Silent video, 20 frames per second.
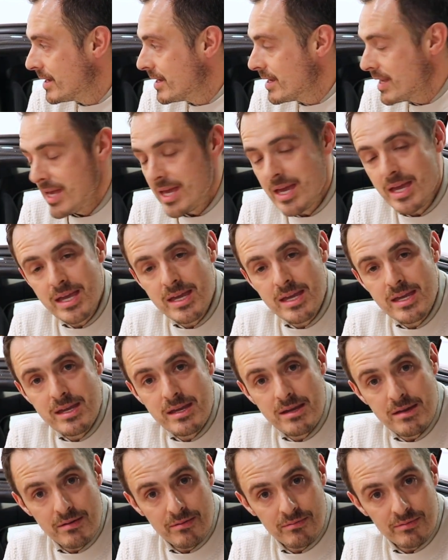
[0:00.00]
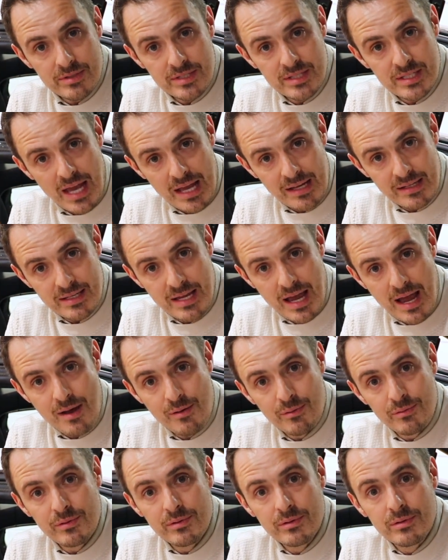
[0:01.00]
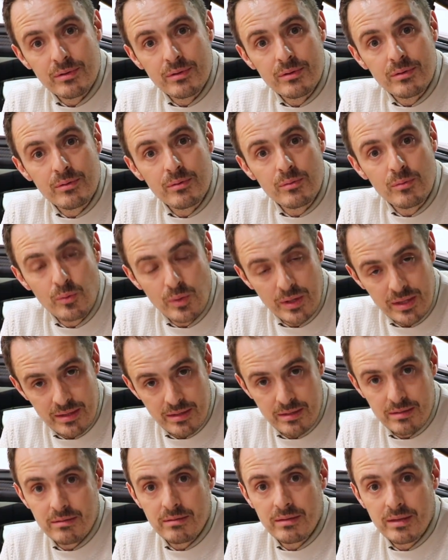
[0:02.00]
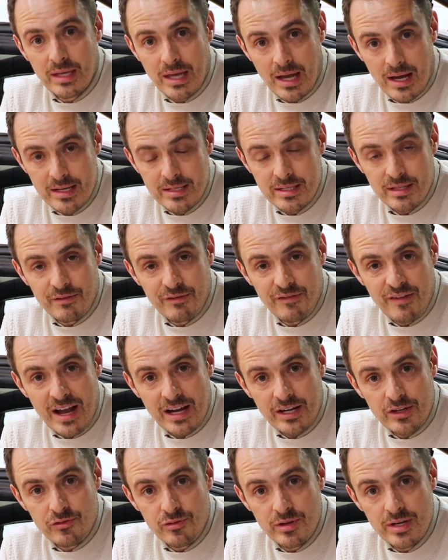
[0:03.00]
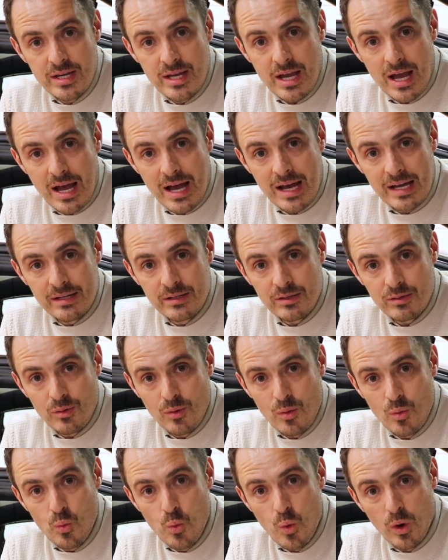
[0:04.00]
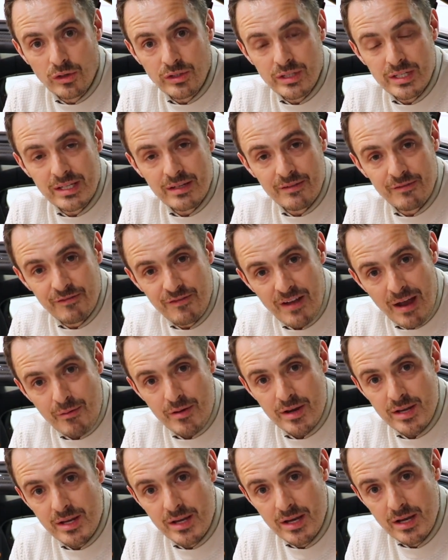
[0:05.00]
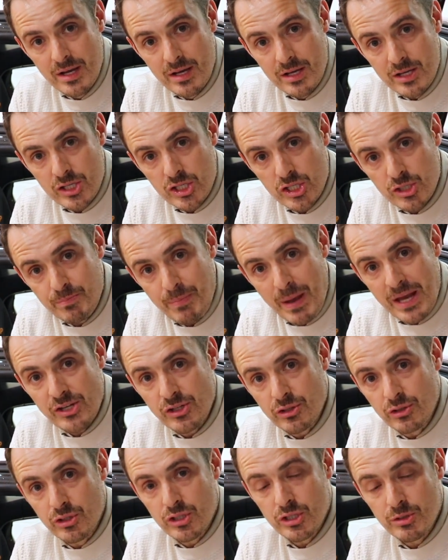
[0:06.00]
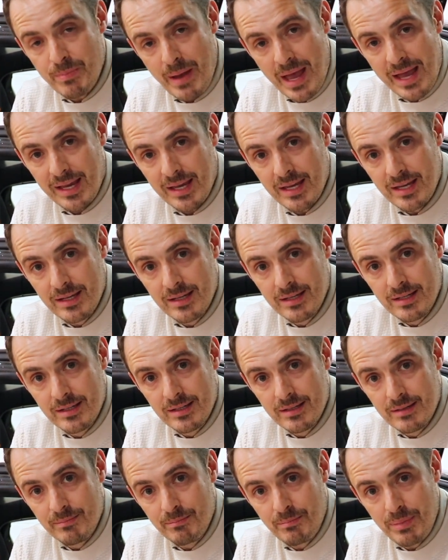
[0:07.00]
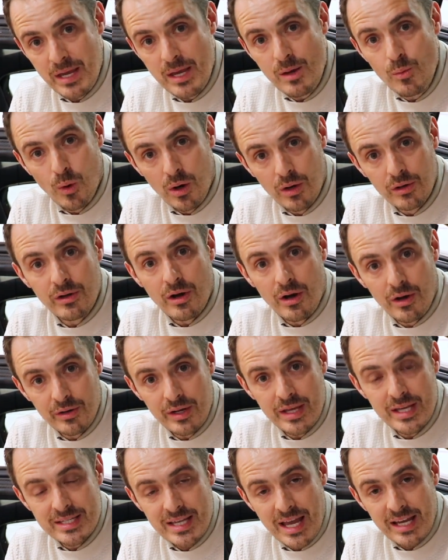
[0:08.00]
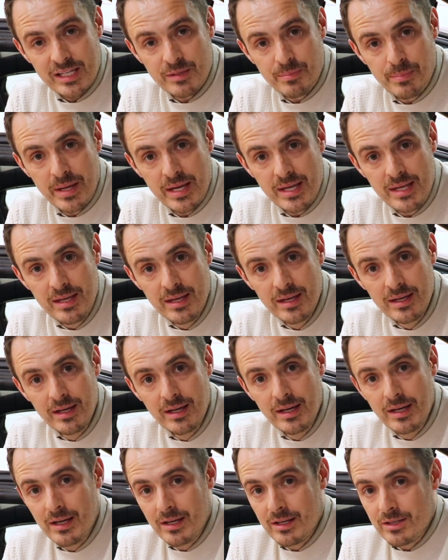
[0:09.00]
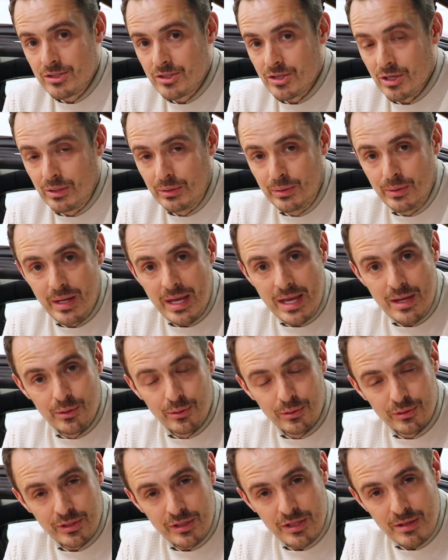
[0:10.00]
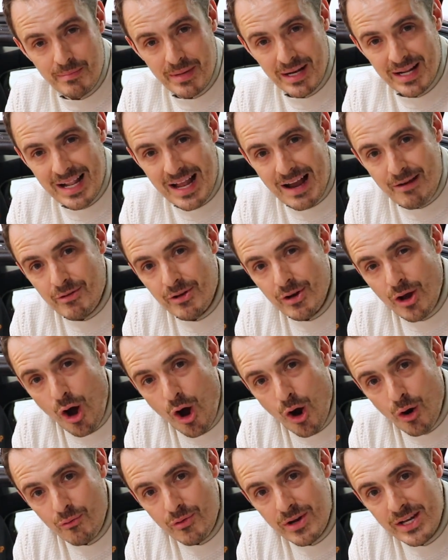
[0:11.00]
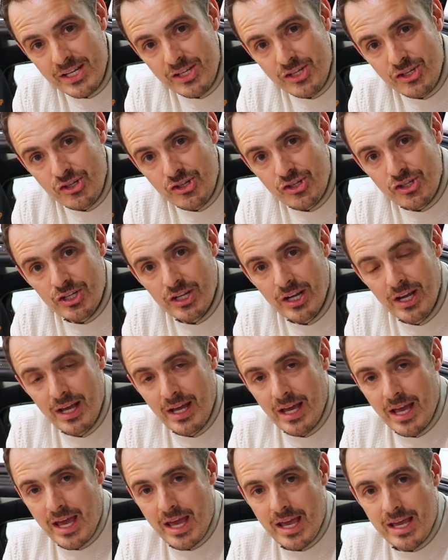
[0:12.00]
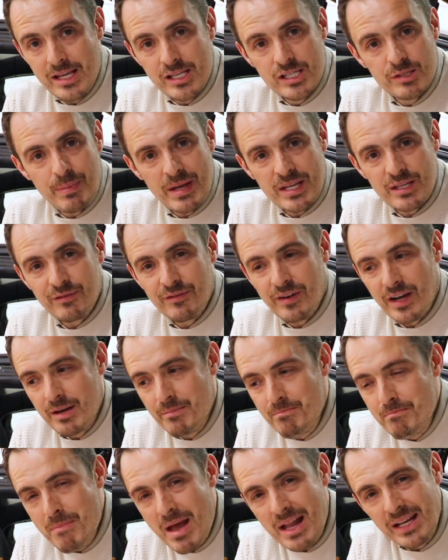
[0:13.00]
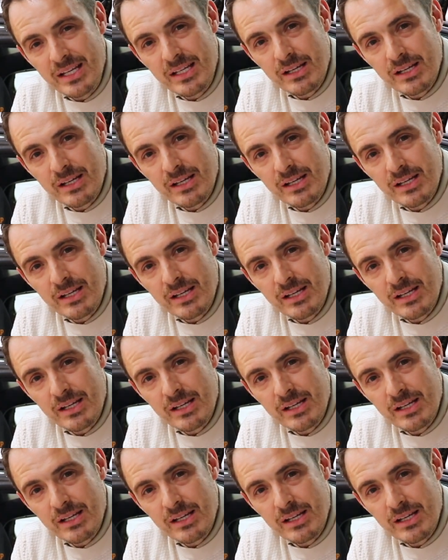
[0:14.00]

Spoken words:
He sat down with the guys at the factory and wanted a very special spec P1 on his XP. So he ordered the McLaren Orange. He specified many